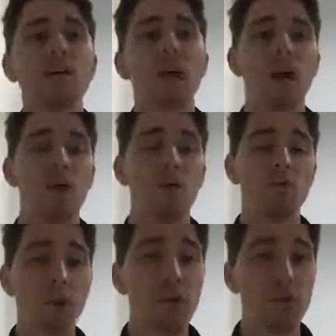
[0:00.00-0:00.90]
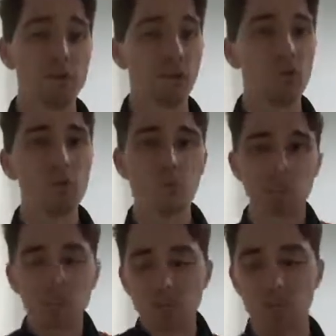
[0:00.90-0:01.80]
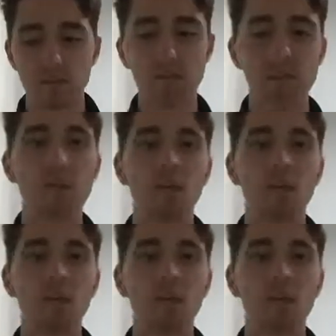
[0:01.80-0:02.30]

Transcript: around the ball, just because of his big